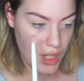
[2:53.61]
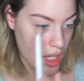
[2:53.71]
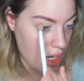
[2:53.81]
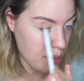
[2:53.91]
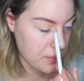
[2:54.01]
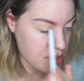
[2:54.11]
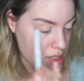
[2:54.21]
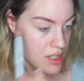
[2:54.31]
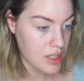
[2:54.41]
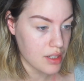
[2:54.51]
and I
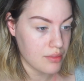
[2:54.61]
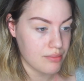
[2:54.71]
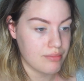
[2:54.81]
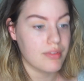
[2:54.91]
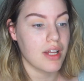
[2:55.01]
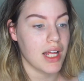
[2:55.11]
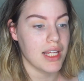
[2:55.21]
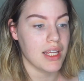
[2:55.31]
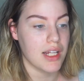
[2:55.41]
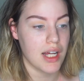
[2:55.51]
personally
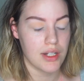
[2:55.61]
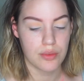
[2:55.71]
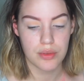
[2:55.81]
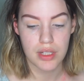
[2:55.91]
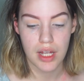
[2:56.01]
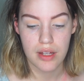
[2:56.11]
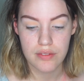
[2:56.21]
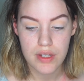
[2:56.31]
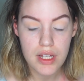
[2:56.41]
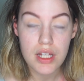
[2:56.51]
like it. I don't really have
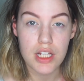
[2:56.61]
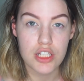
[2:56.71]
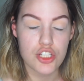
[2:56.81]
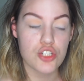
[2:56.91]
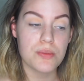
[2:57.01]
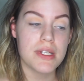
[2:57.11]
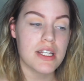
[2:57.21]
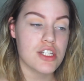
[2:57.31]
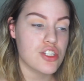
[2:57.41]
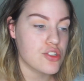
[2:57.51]
like too
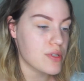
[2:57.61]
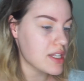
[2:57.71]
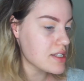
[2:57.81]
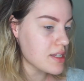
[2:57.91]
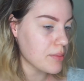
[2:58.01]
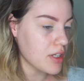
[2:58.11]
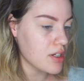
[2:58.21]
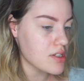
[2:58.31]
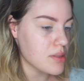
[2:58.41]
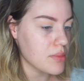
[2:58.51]
many issues with it. Some
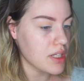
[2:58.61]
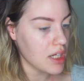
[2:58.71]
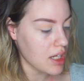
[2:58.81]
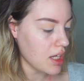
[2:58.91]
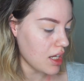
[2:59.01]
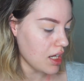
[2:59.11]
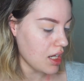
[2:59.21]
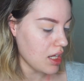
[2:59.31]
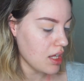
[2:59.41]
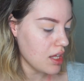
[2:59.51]
colors I'm like
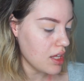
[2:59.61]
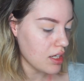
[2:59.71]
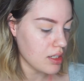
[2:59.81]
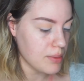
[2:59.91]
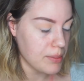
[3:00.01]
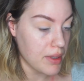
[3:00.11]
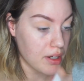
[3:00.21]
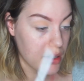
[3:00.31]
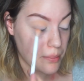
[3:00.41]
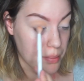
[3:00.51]
could be
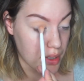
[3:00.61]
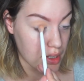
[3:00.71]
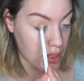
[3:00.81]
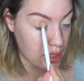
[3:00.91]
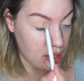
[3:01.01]
better, but